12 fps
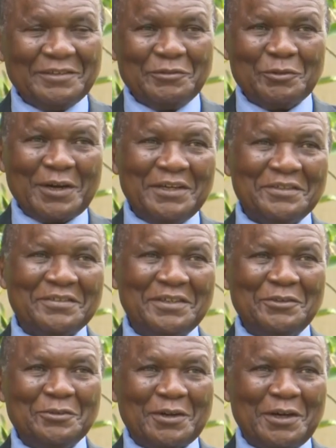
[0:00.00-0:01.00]
You can
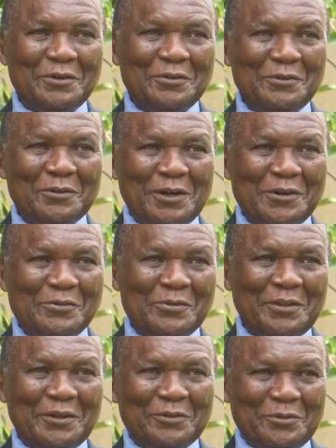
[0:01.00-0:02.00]

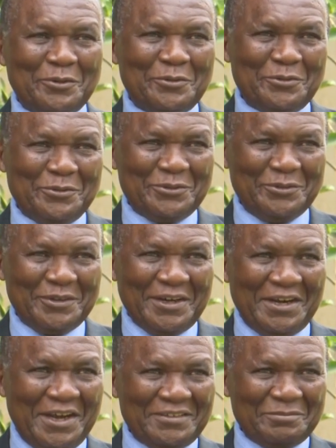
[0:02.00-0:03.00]
draw that conclusion. You
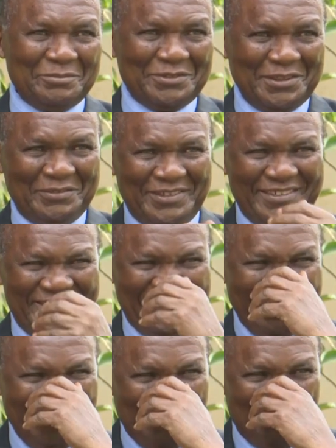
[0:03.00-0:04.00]
can ask himself
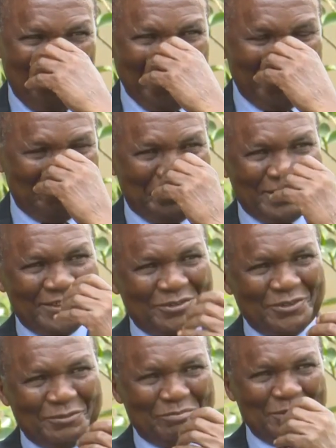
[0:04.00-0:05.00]
why he picked
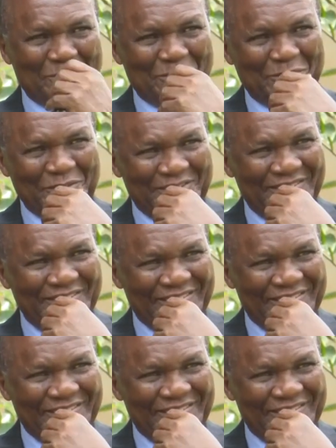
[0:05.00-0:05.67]
those people.